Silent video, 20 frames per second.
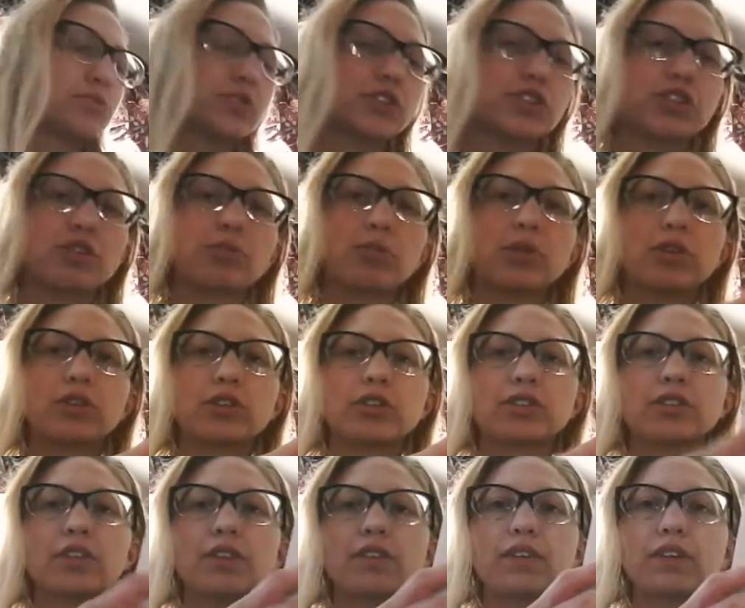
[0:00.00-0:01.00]
Similar
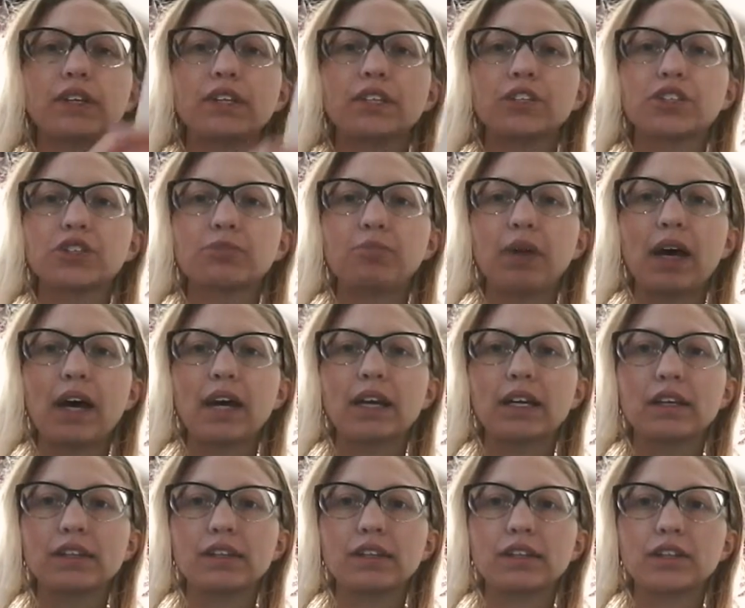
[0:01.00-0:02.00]
to this
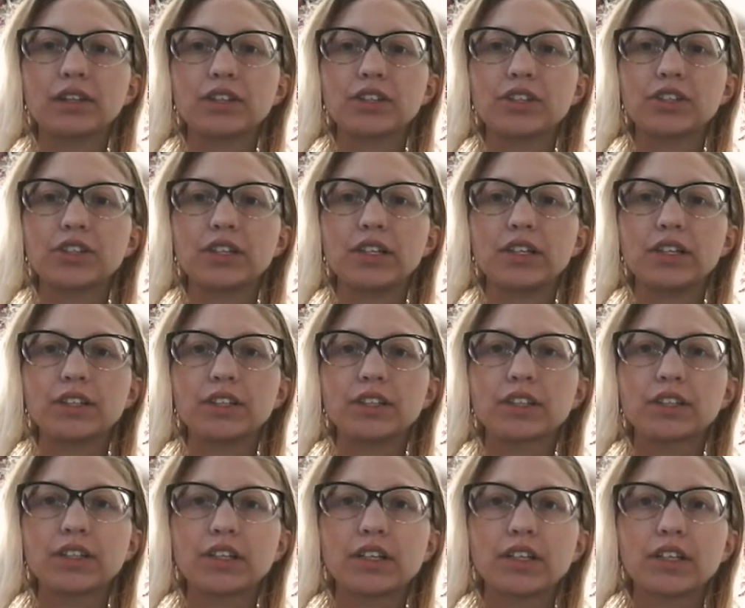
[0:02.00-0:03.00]
packet that they
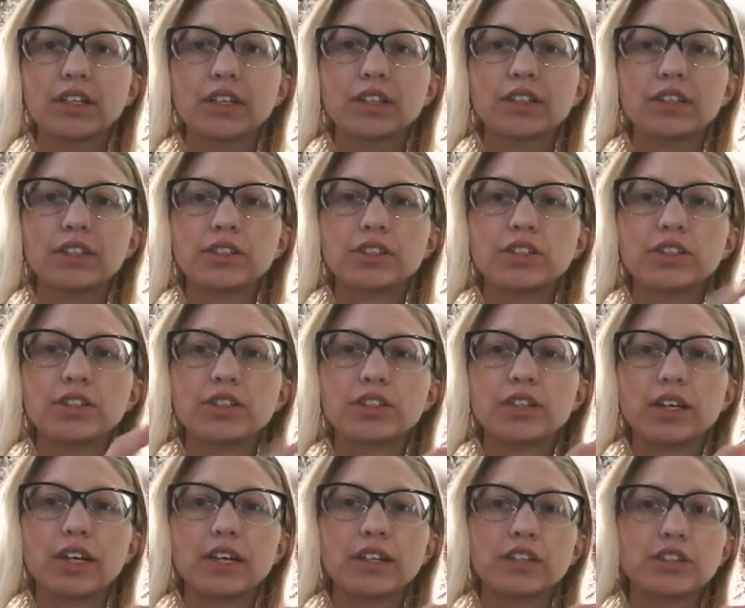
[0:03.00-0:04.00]
sent. This
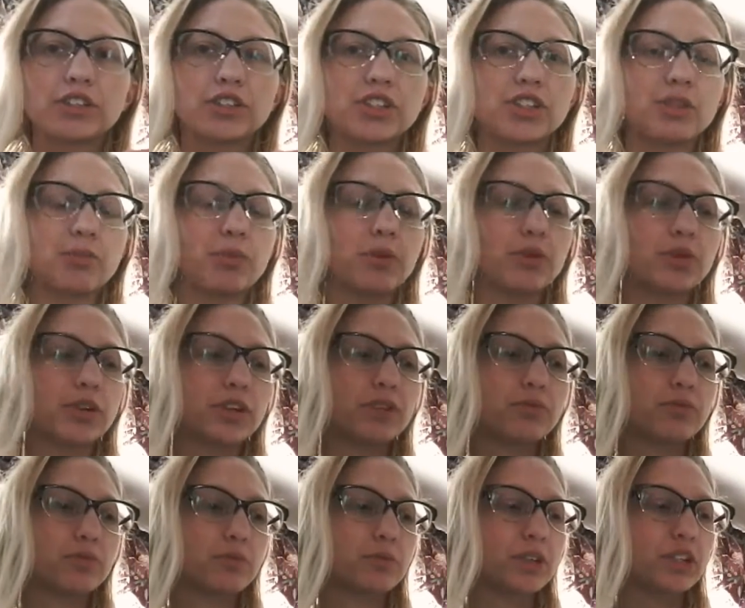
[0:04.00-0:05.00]
has similar
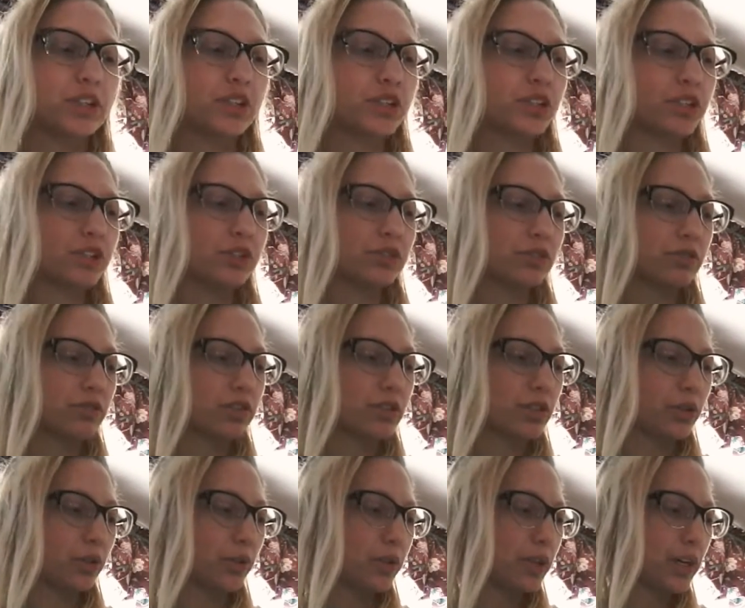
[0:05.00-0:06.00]
information
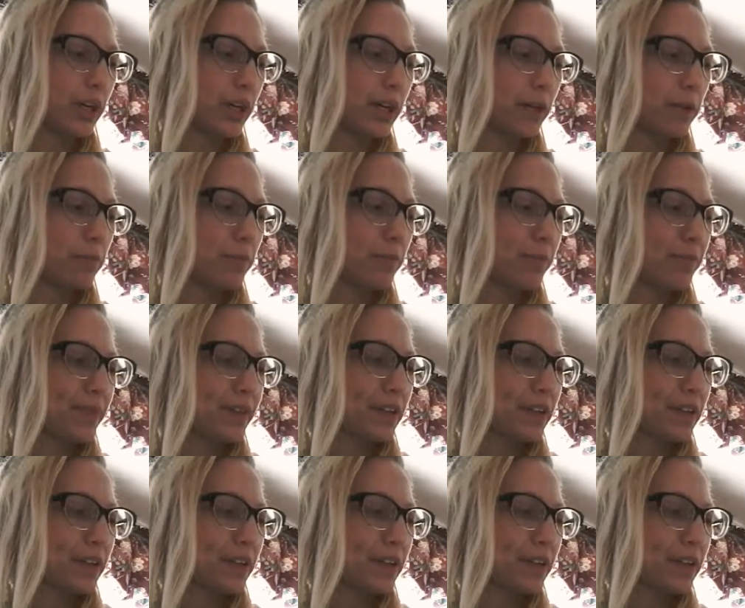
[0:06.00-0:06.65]
to that.